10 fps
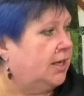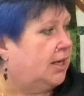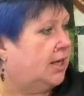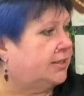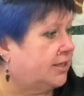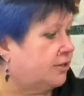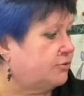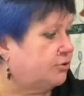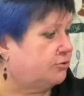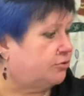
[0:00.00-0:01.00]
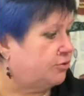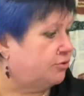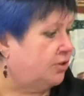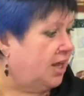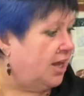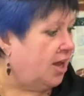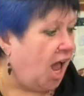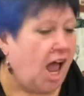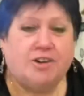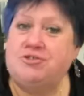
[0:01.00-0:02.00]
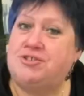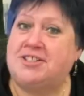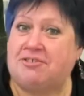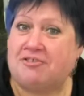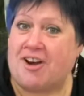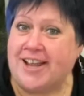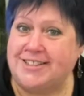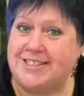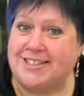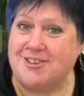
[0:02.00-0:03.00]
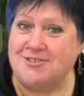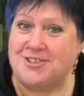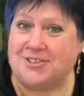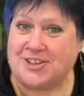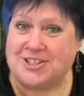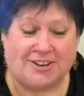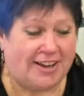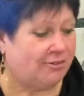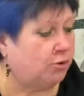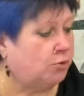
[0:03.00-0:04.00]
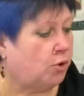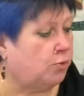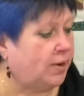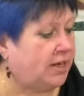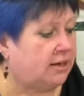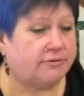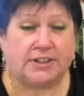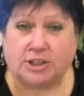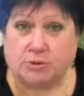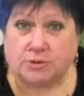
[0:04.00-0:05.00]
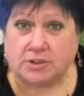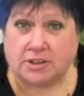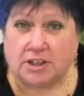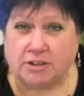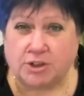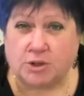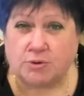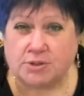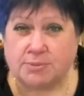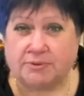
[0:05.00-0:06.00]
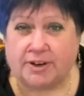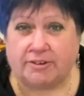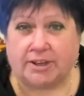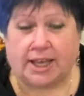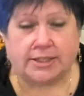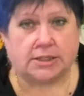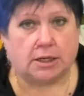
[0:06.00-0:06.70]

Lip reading: and it goes on through hundreds of threads. Loads of threads are out. All my lovely you know, the Gutermann variegated.